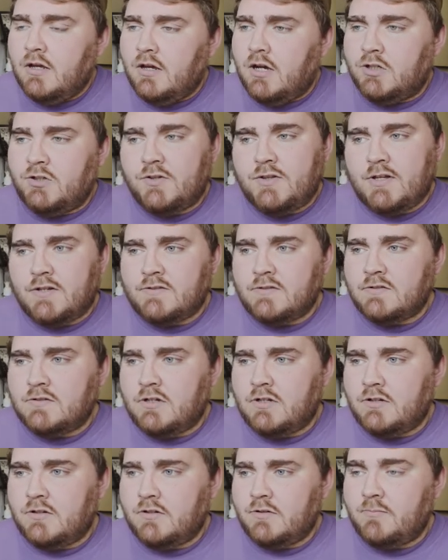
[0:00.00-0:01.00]

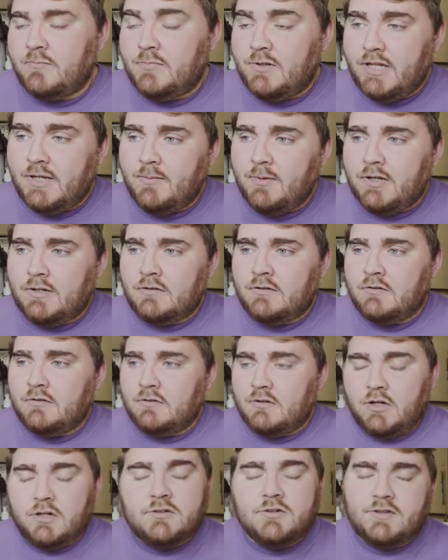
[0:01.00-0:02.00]
$100,000 play button,
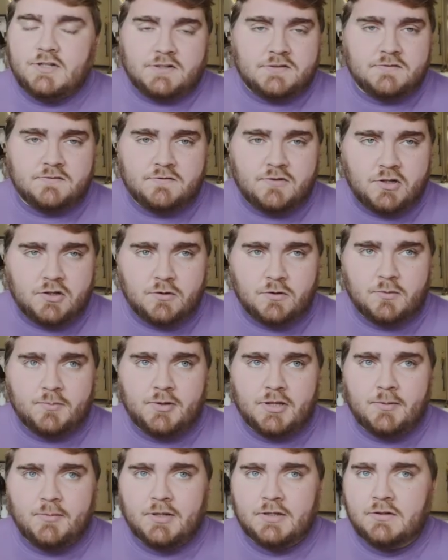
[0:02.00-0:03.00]
100,000 follower
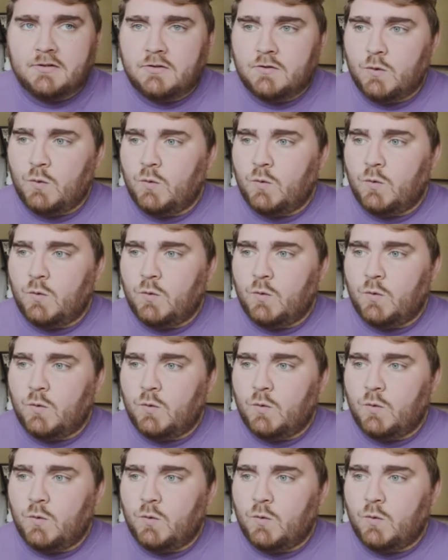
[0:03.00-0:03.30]
play button,